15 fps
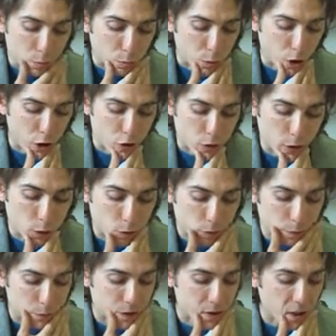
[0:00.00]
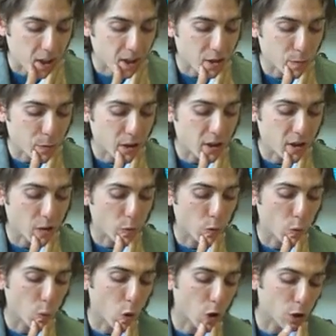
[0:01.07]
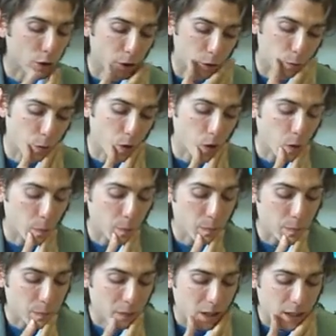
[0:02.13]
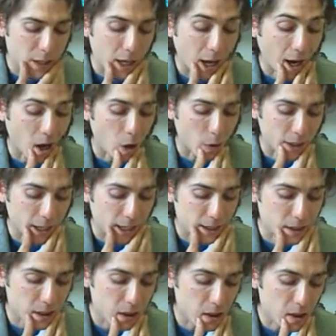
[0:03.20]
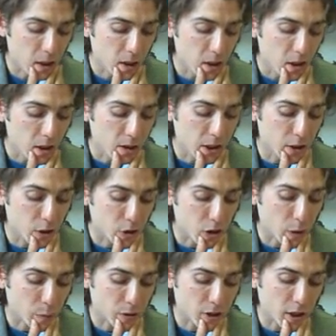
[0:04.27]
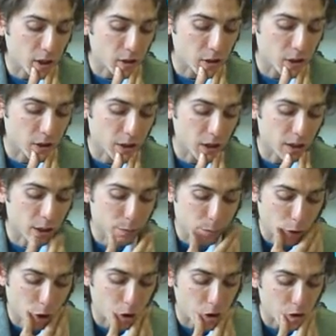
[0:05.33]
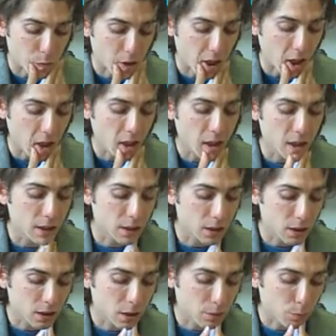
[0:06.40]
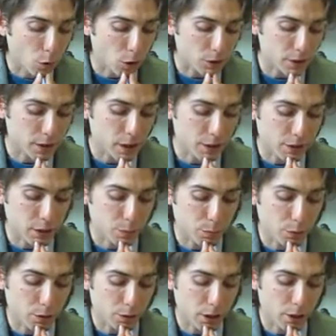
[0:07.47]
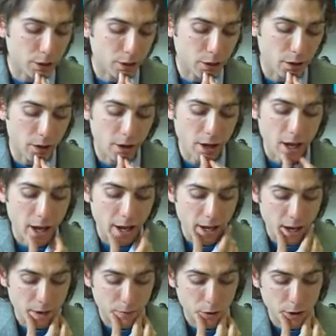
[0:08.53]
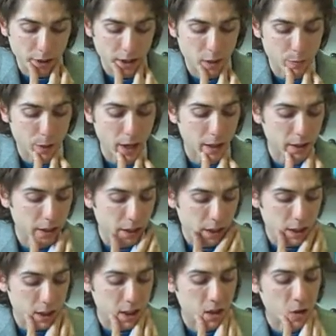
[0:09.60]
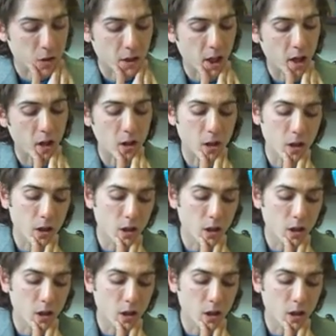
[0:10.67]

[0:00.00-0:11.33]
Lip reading: Blood trickled from the slice, mixing with water in her palm. How? He asked. Scissors, upstairs, she said. It hurts, may I? Mark said nothing, but let her have her hand back. He looked at her.